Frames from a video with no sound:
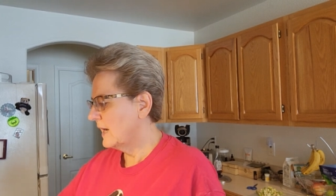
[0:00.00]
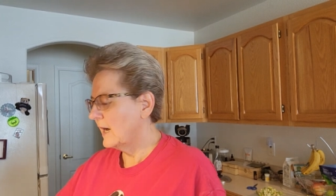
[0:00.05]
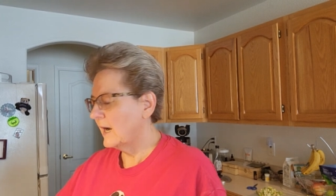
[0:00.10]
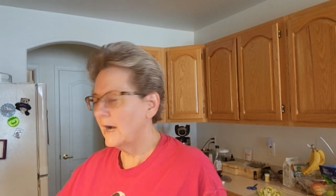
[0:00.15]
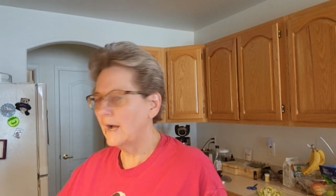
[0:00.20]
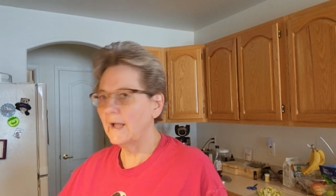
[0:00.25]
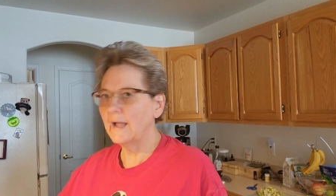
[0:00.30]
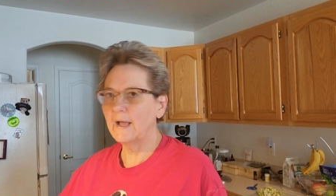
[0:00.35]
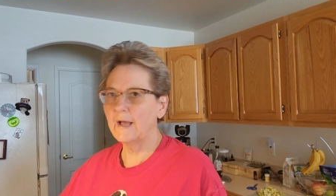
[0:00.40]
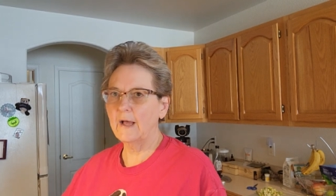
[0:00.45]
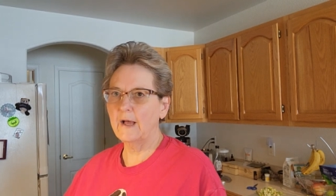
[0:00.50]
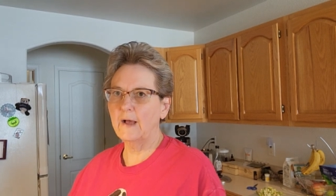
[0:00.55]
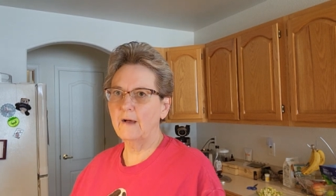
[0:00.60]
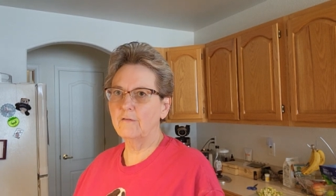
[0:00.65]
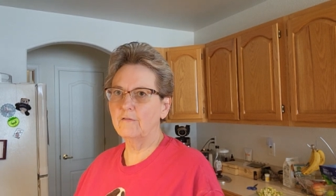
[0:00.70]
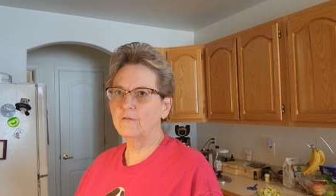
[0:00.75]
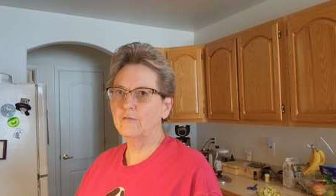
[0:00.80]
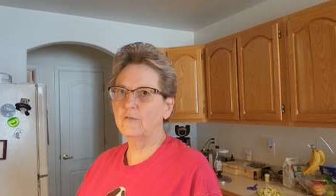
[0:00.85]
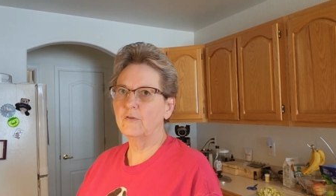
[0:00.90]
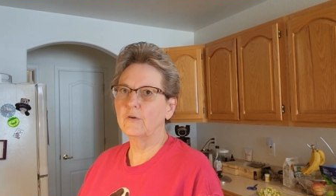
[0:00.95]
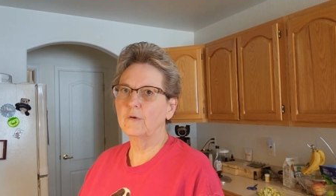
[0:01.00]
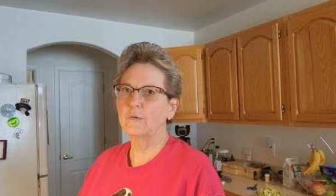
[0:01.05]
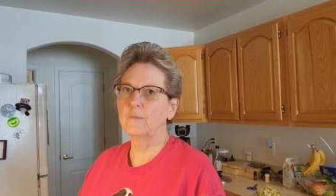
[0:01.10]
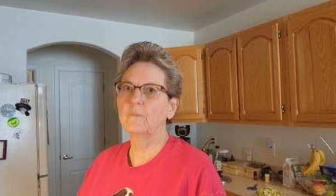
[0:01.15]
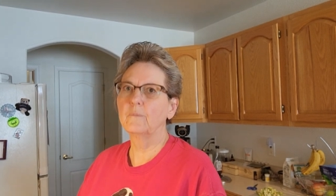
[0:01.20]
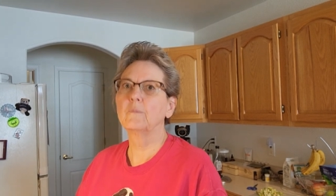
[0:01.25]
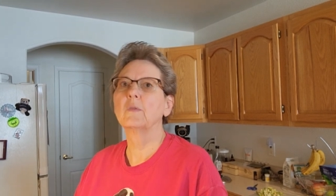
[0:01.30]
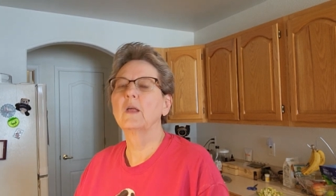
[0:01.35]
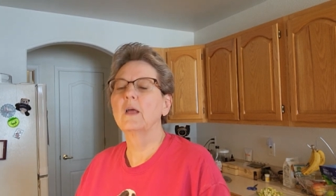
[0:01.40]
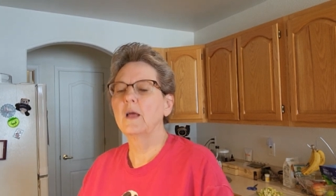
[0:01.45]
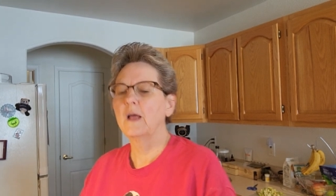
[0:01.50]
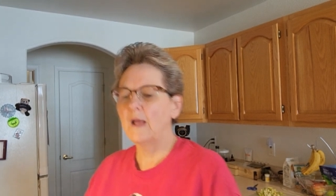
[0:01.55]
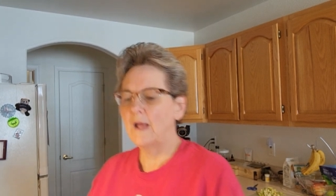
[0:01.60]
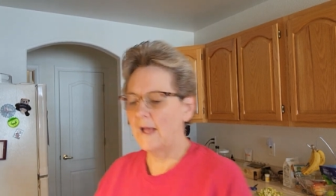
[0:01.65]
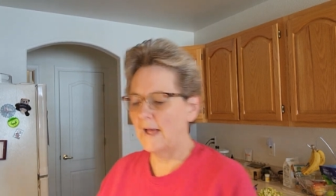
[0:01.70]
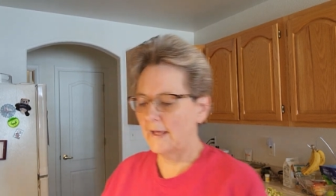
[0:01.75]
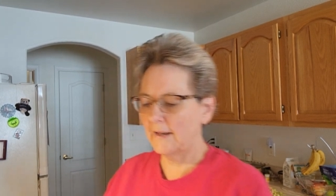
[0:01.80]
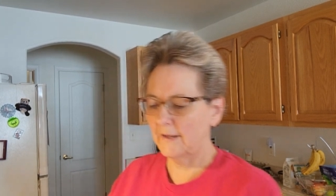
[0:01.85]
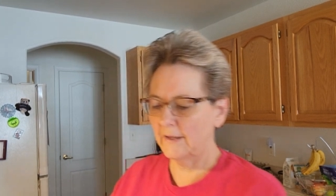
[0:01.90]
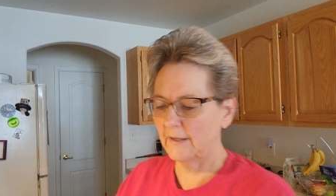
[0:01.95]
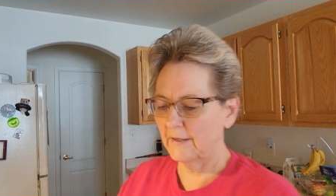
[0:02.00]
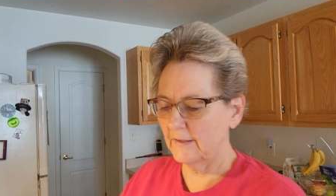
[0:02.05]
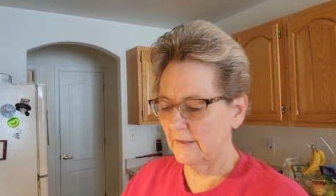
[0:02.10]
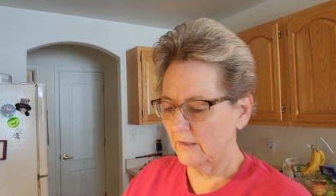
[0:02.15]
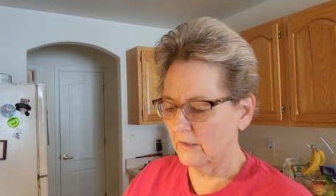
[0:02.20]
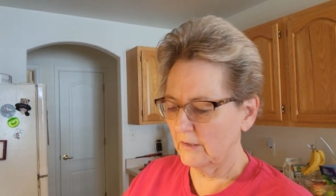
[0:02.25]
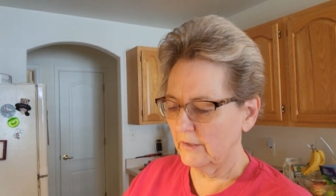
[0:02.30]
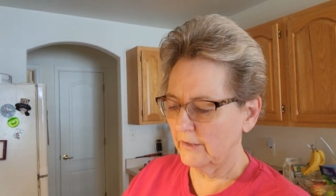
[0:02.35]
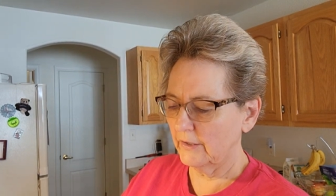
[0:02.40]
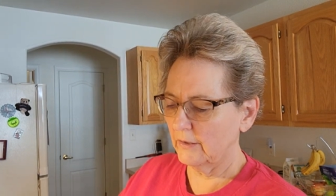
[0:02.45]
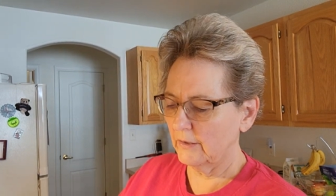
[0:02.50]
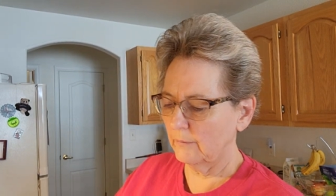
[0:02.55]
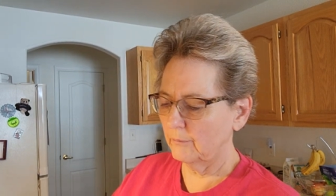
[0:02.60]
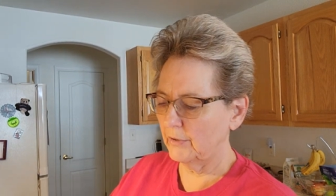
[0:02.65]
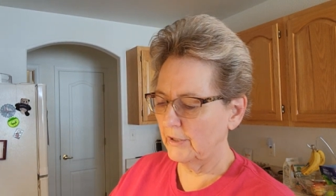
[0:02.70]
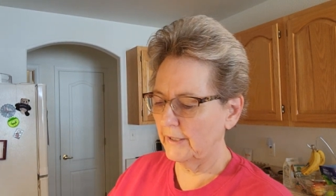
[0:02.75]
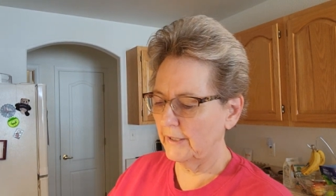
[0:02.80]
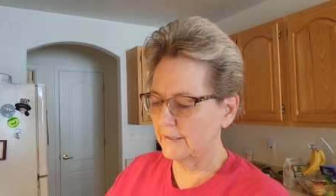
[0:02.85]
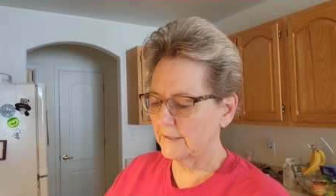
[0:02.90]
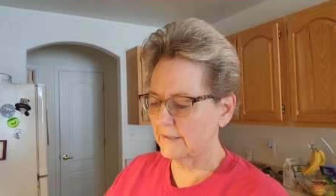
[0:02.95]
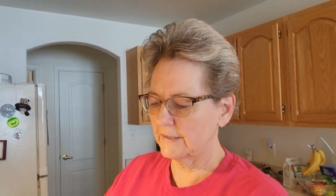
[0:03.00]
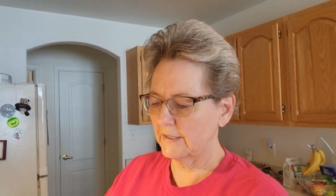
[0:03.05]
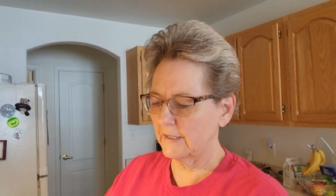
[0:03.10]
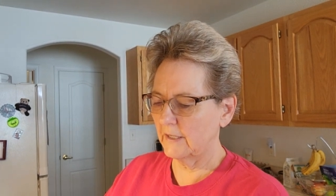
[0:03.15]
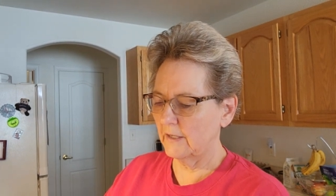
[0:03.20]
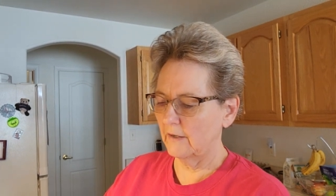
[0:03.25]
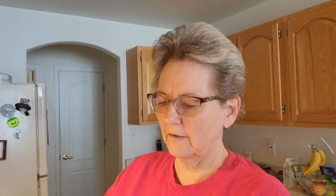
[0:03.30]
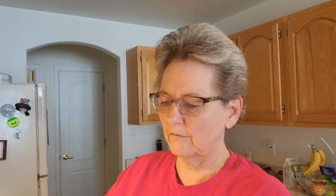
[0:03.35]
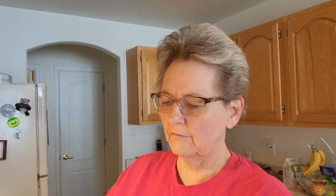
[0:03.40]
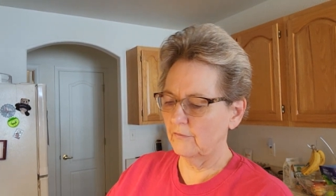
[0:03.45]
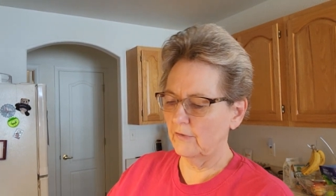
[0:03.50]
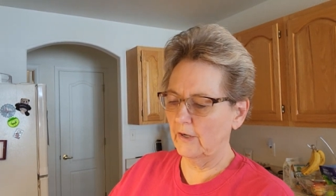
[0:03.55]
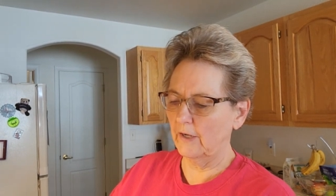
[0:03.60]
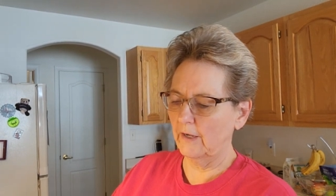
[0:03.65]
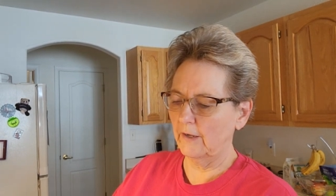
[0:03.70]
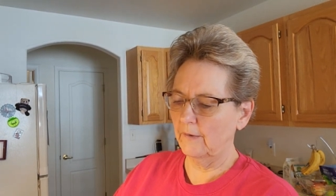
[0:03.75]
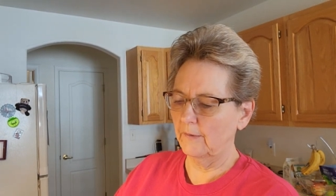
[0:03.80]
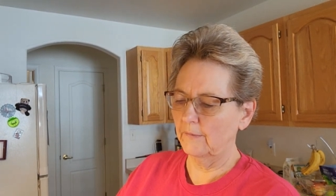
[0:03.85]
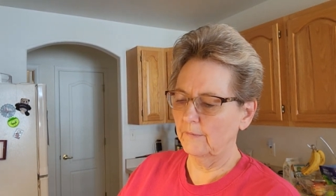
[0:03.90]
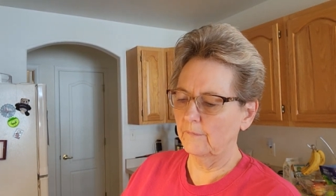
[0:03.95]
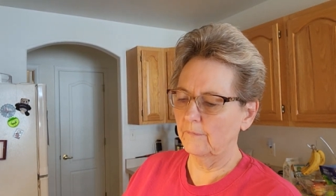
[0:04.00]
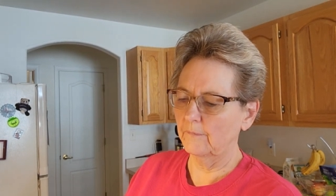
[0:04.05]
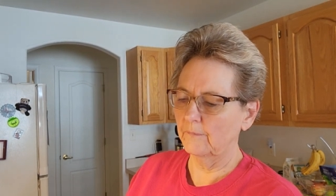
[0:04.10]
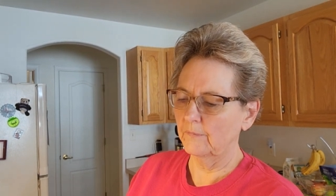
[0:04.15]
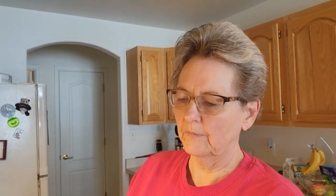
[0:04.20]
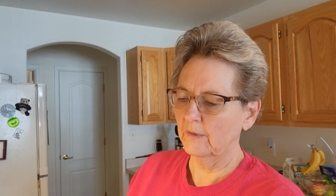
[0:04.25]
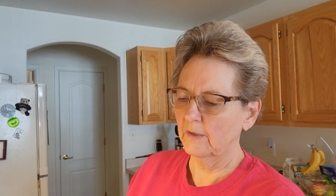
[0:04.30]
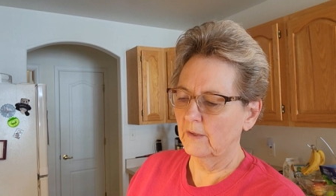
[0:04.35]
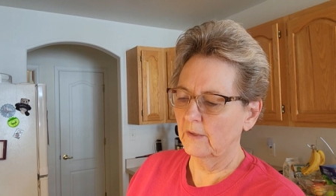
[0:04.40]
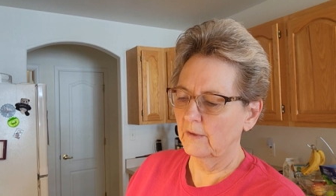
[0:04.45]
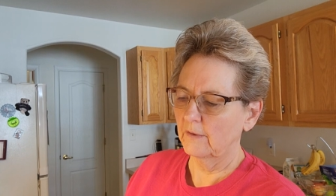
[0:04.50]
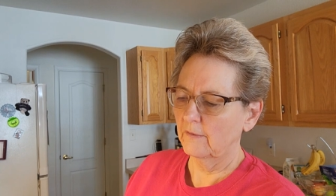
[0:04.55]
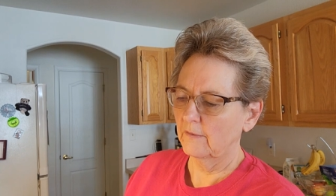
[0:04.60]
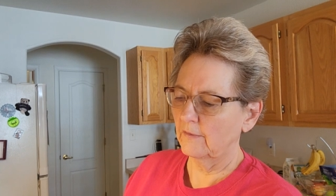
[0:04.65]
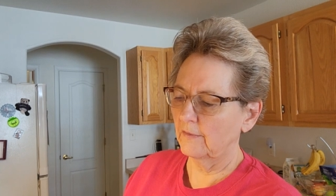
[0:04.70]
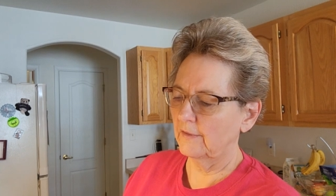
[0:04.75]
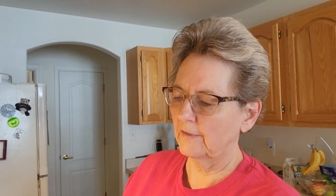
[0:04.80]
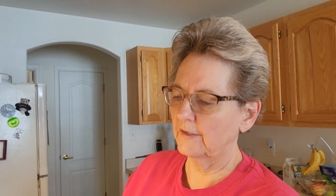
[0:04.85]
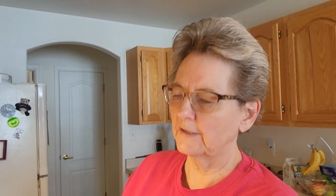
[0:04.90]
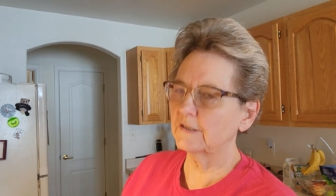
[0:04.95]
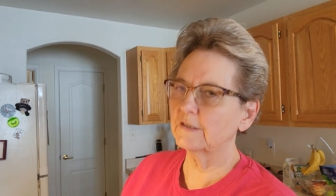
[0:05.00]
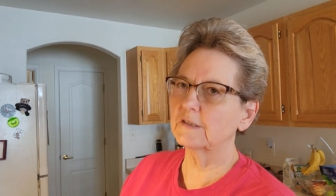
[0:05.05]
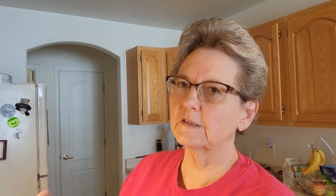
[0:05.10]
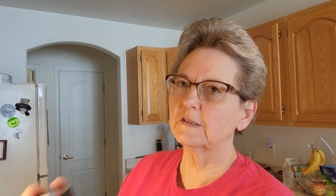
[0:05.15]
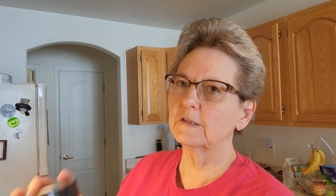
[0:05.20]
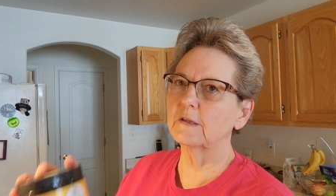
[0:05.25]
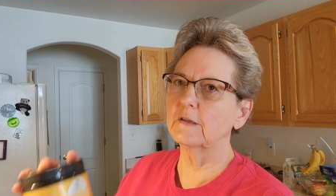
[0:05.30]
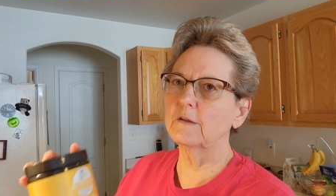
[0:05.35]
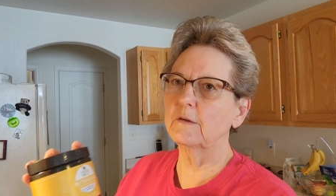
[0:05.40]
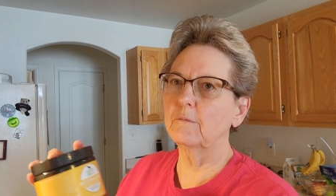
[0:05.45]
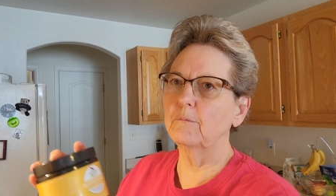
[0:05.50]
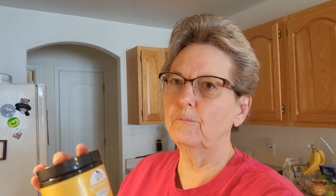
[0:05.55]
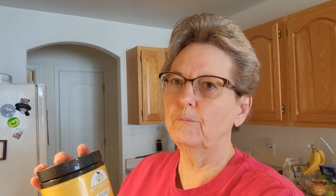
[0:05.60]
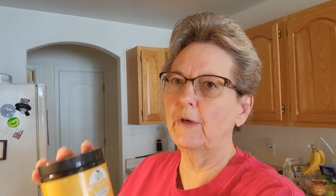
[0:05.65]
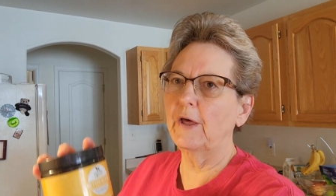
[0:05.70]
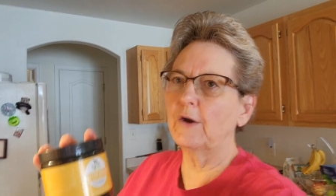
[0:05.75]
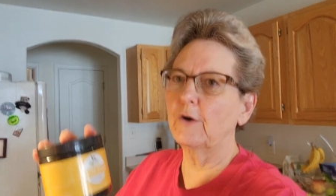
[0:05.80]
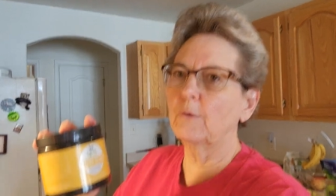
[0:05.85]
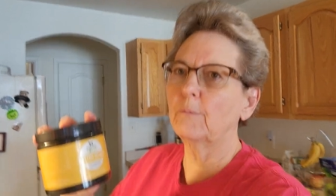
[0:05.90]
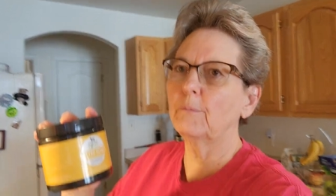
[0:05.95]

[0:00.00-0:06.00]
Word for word: I have added a little bit of uh, this Better